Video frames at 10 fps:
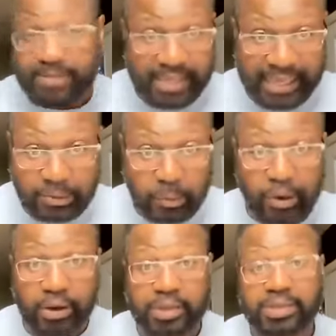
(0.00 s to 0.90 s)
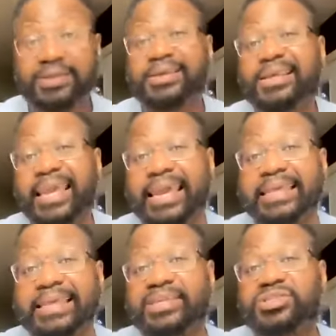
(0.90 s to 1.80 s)
can't walk,
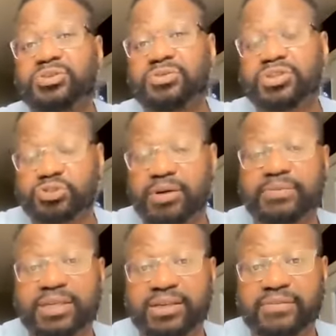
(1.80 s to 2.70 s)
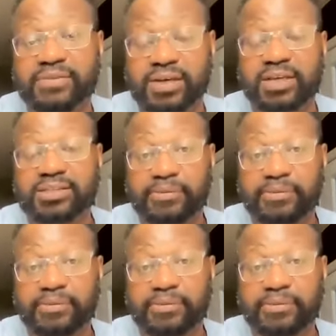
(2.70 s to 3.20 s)
can't get to the troubling of uh,